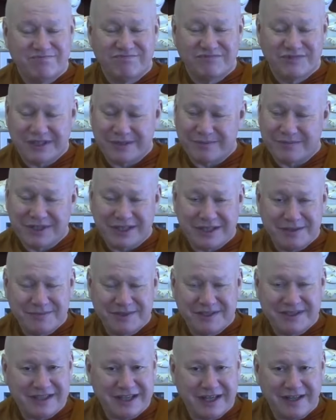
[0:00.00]

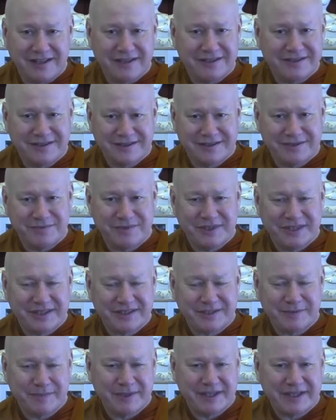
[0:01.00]
sometimes it's harder than we
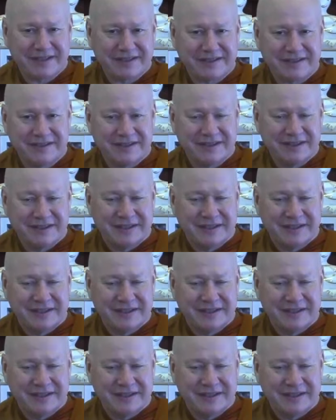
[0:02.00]
expect.